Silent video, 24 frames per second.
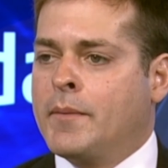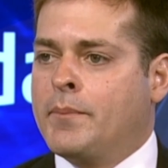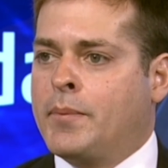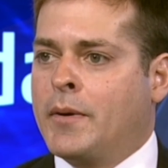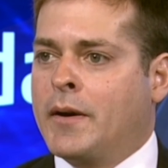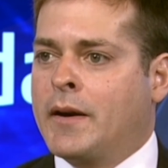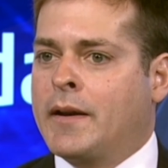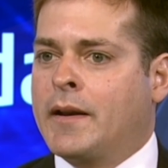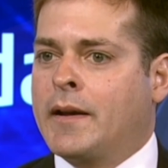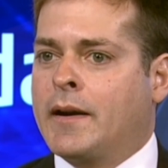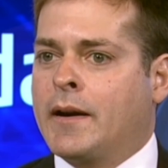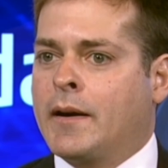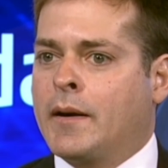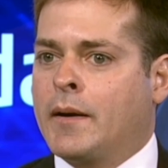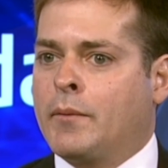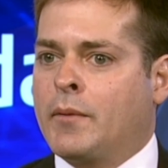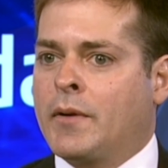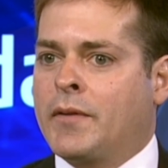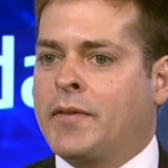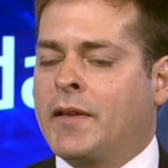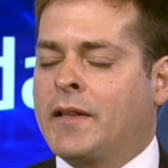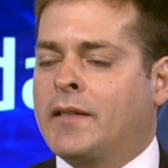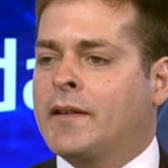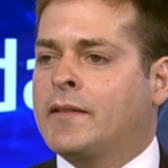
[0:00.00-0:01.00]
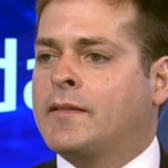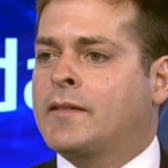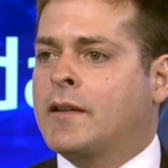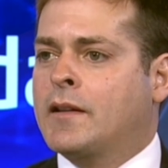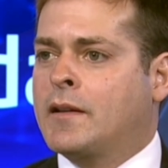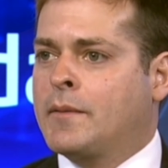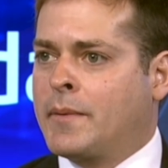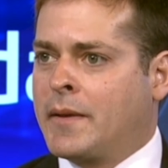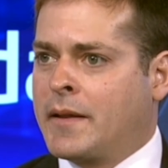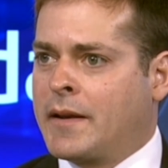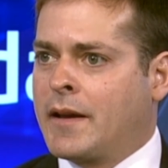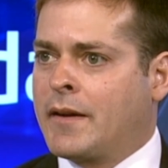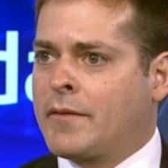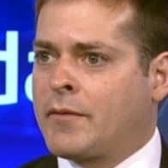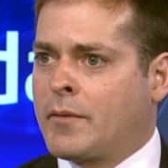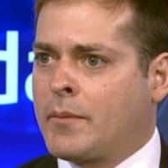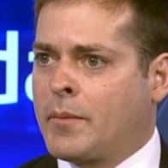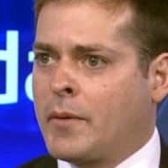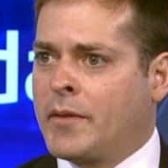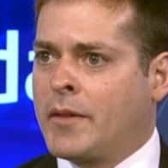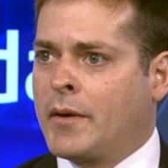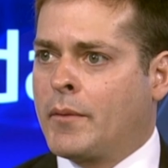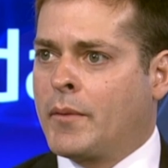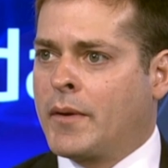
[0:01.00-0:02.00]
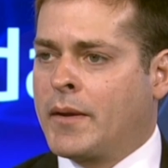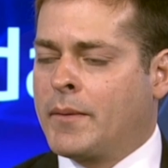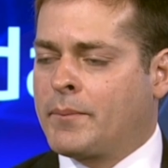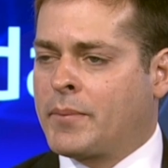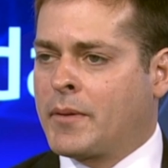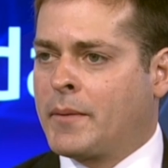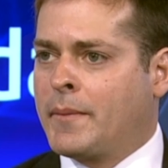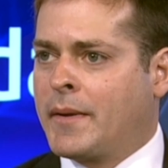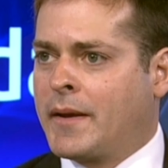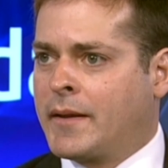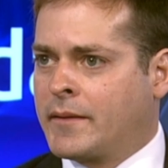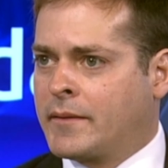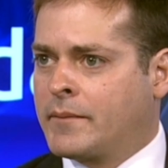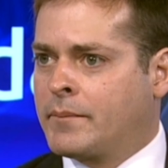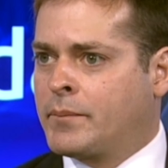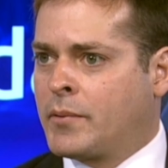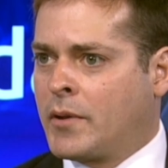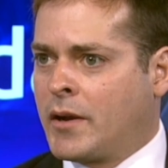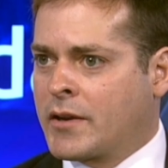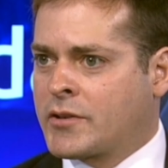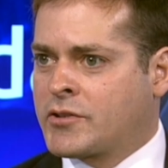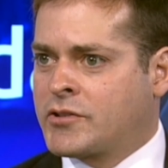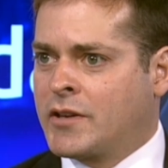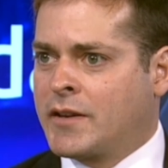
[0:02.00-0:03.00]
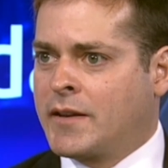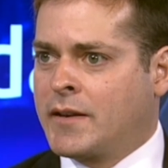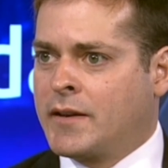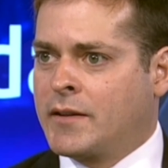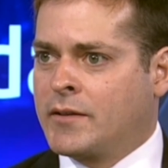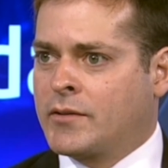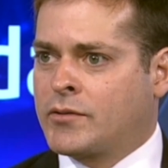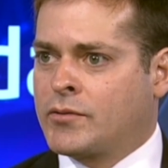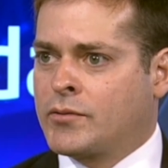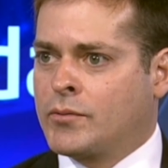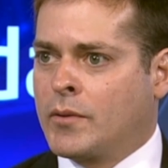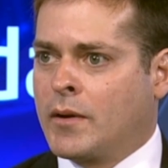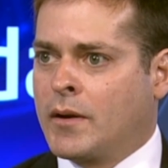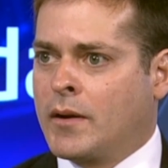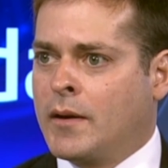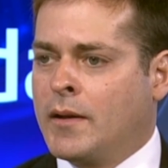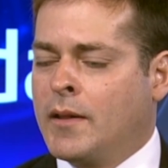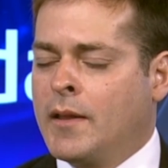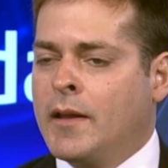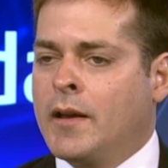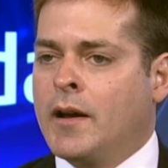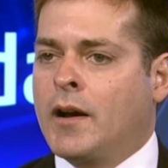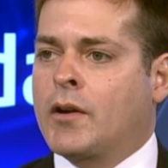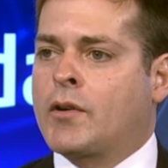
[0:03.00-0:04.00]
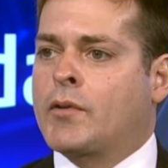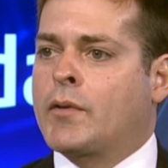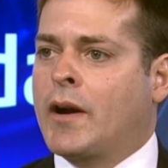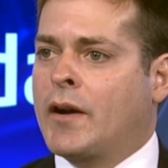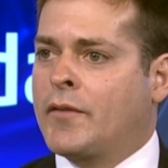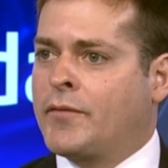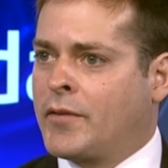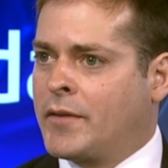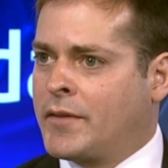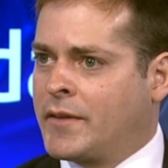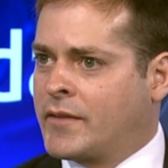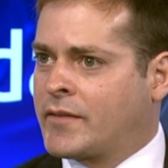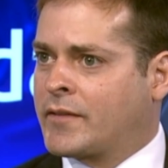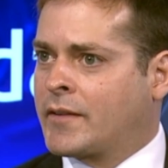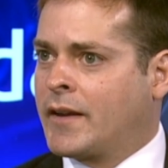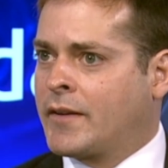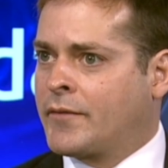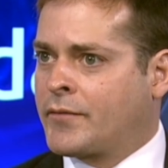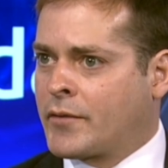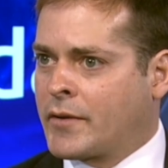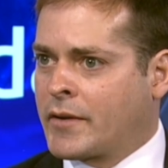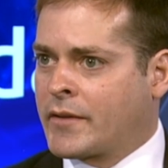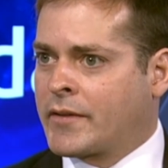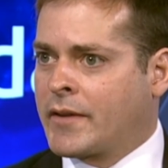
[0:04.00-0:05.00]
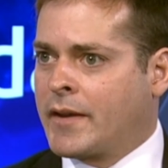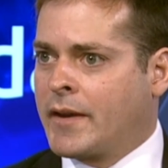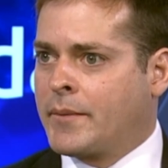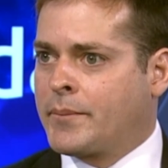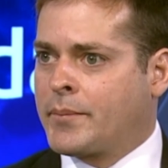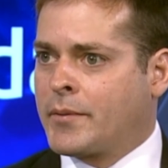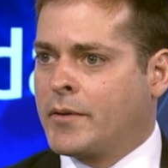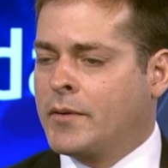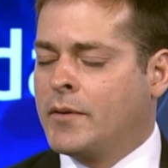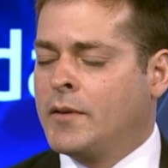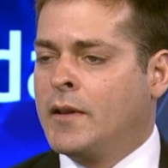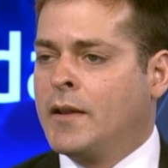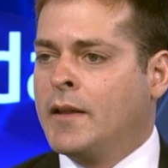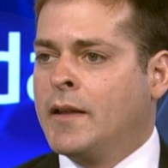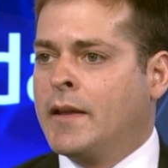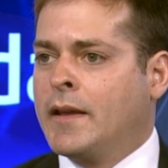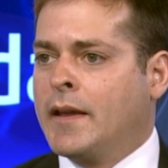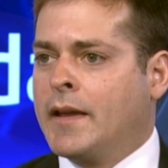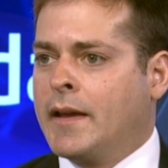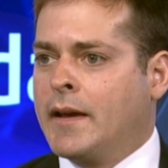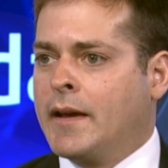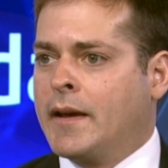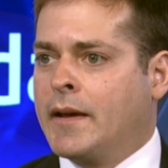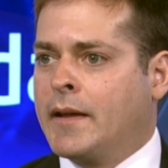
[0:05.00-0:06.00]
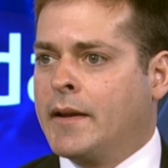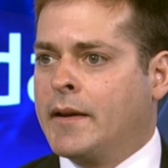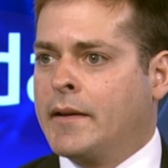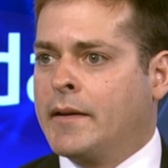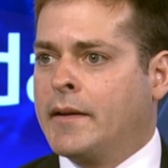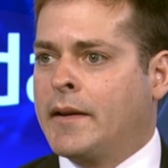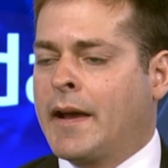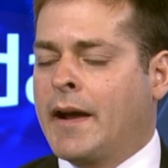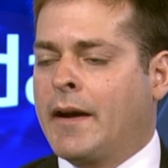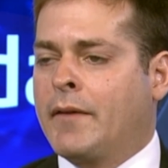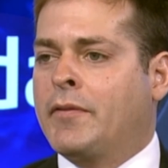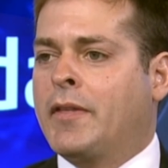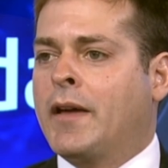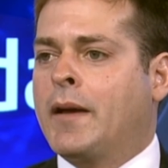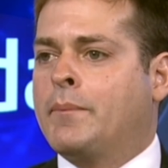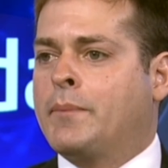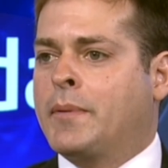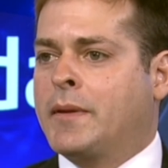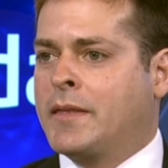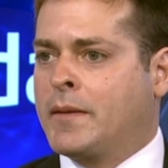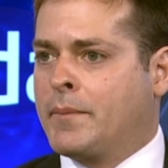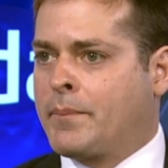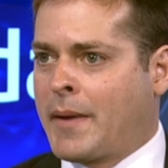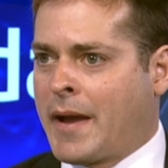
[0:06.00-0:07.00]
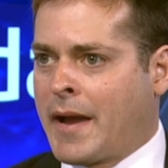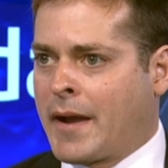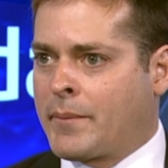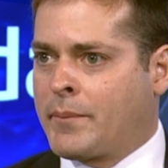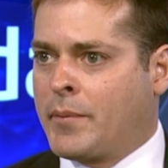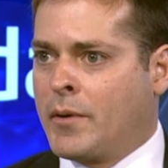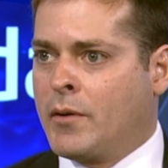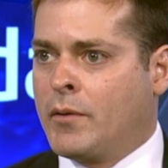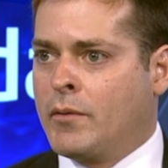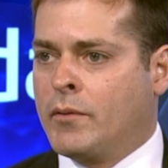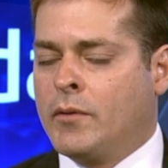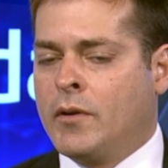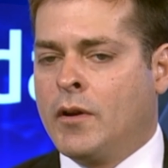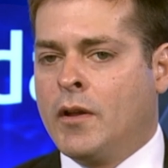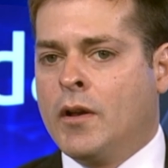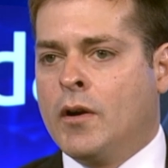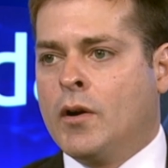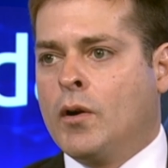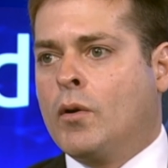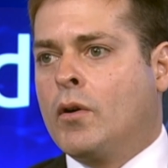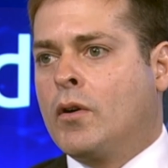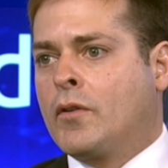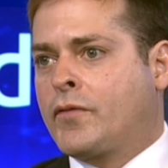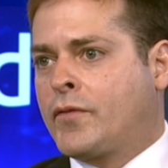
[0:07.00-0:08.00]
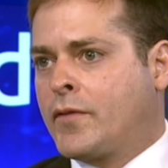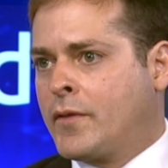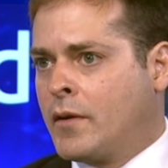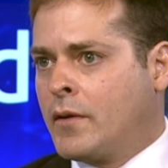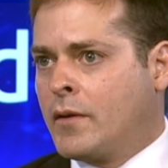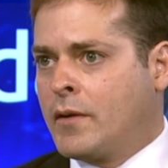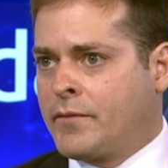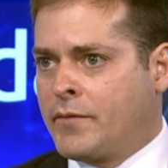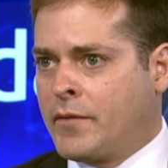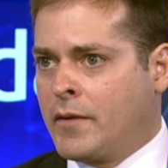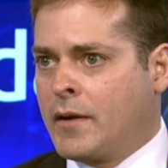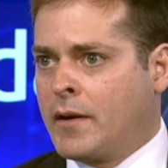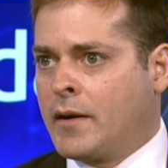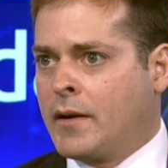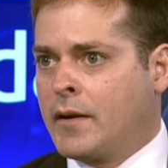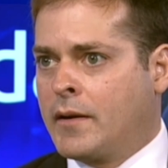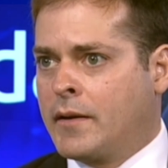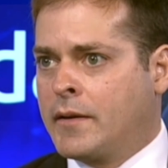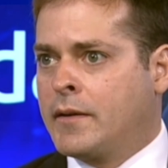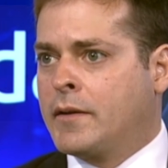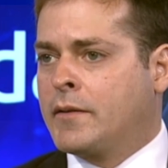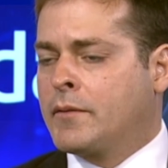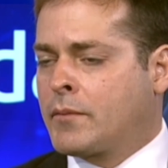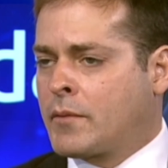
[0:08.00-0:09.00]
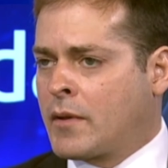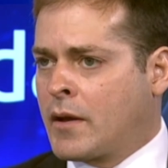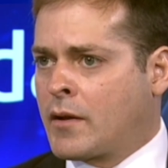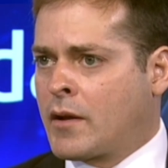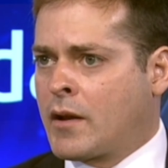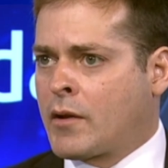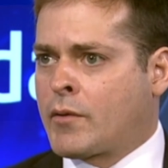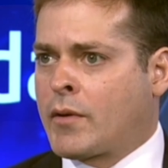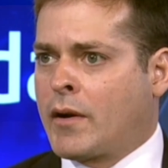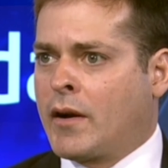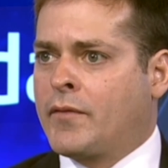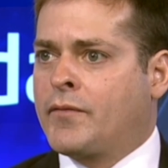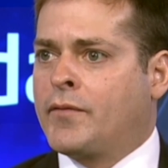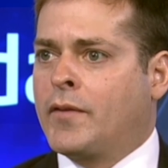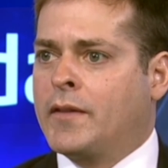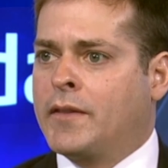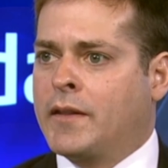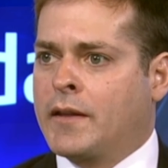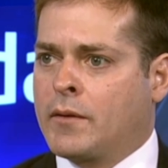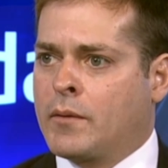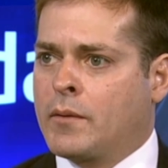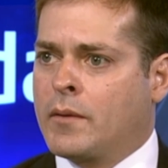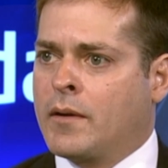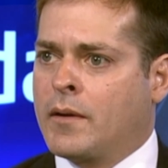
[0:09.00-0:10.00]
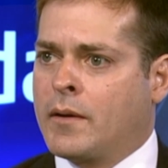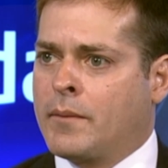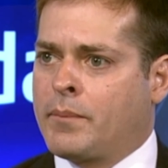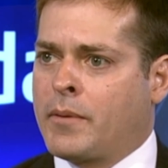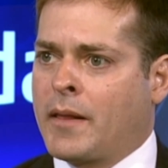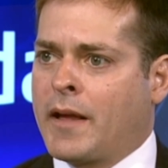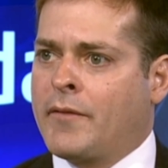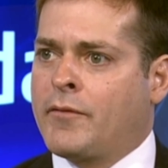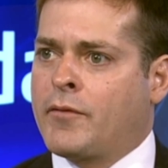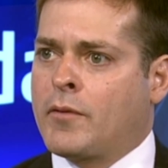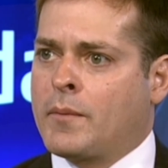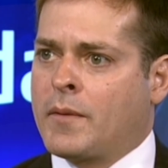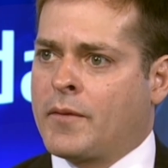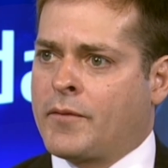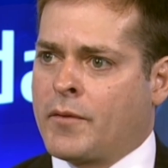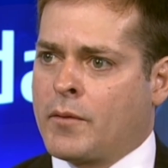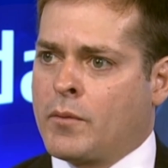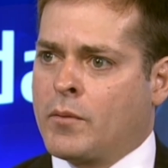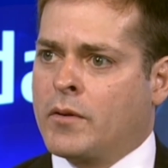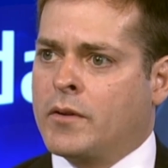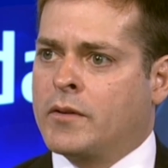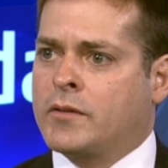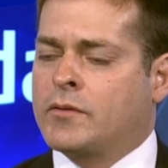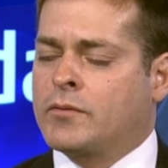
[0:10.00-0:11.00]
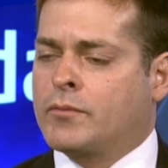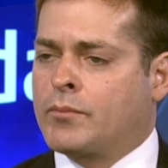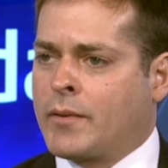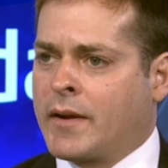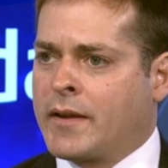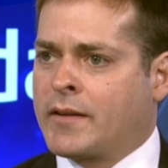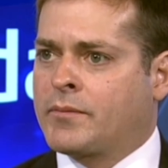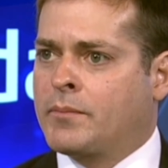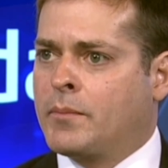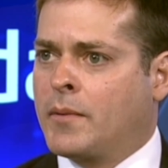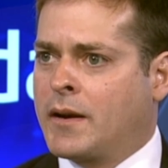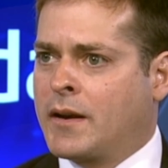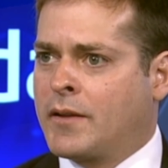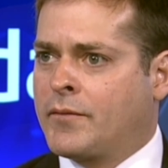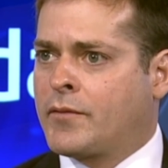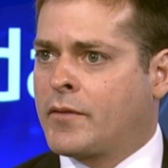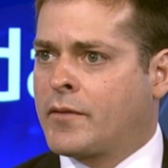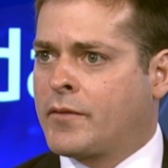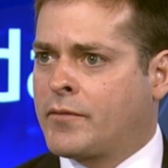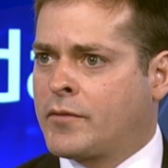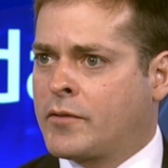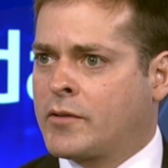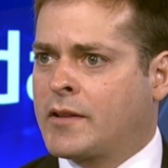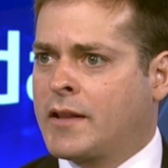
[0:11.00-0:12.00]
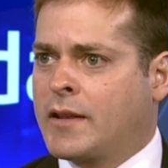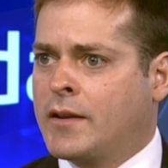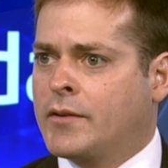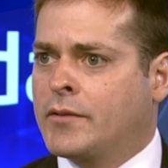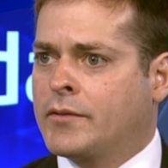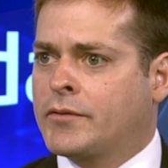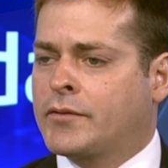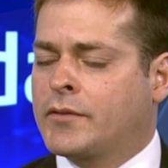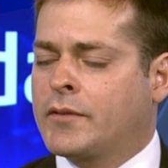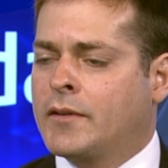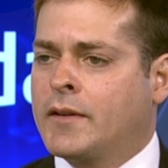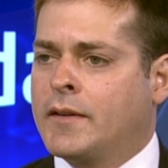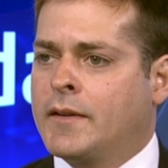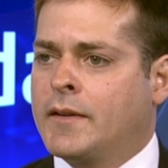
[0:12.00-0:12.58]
But we think that's going to be inevitable that we implement blockchain into a crowdfunding site, for example, and have that be the backbone of a crowdfunding platform, if you would, to raise money for deals.